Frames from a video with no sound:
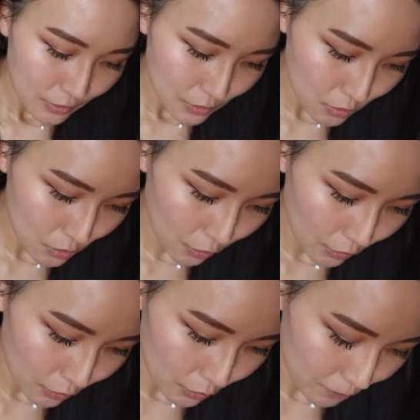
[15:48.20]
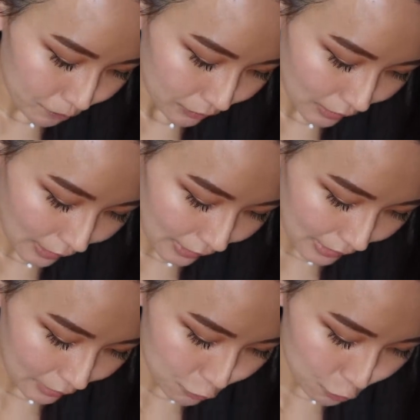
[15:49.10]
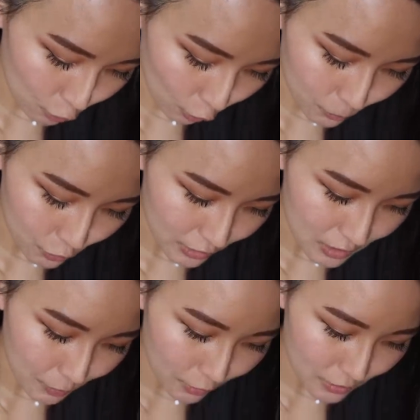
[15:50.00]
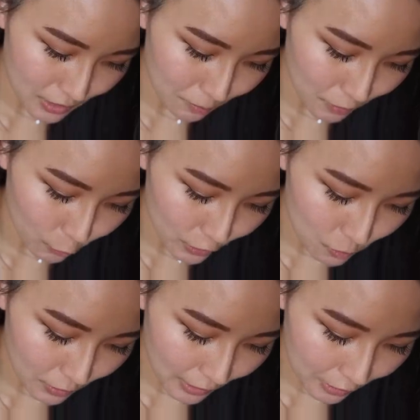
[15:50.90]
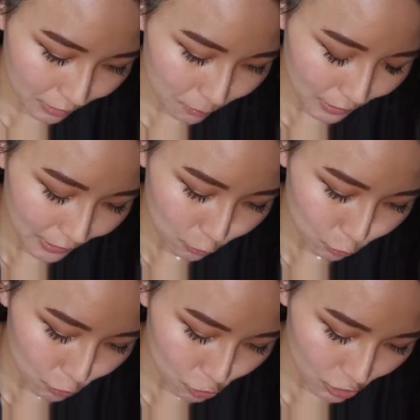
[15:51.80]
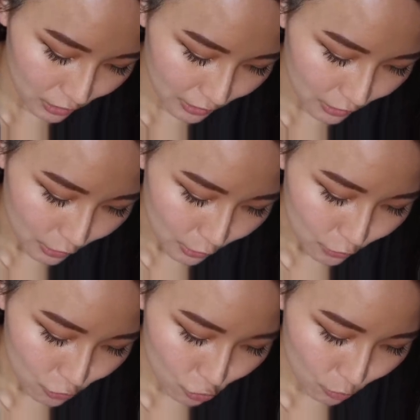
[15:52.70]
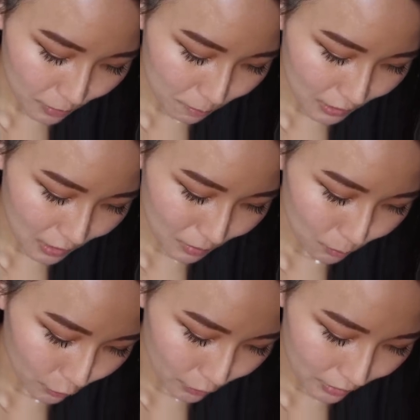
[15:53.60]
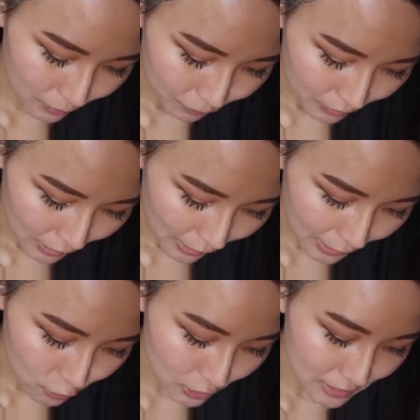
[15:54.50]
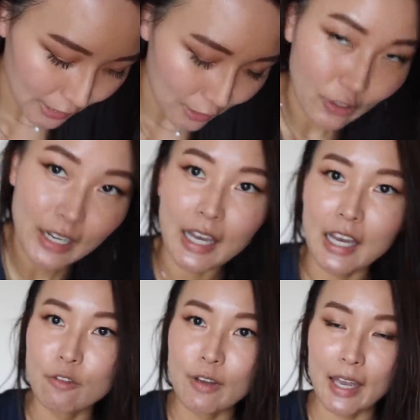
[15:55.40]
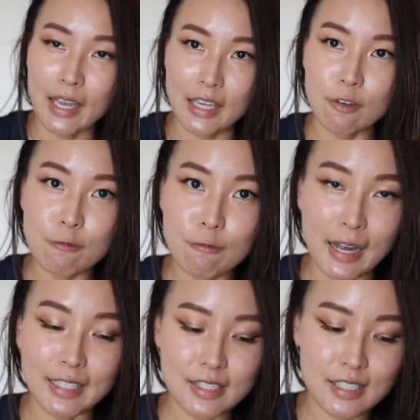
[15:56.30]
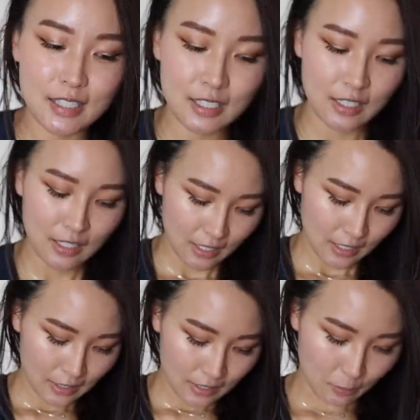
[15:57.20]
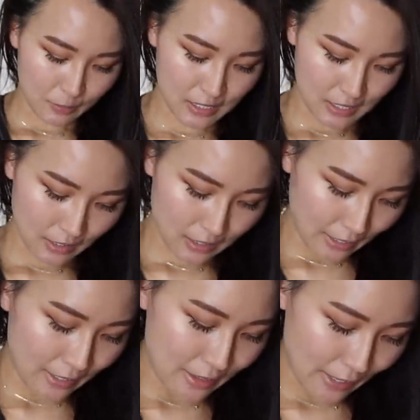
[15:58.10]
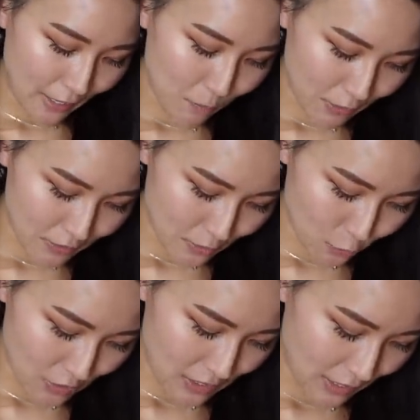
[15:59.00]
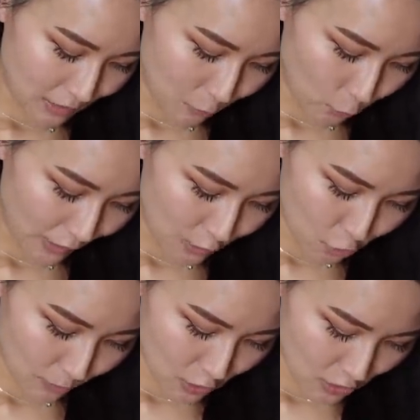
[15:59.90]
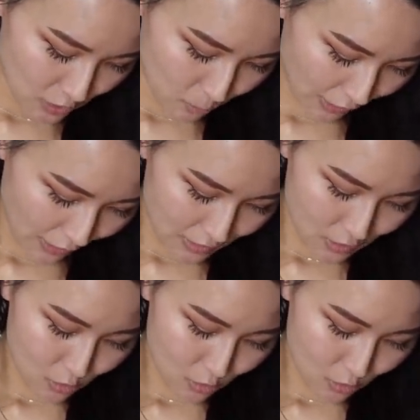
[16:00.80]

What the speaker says: So I have two options. Because I'm going to be carrying my Gucci super minimum one, I just cannot have a fat lipstick in there because it'll just eat up way too much space.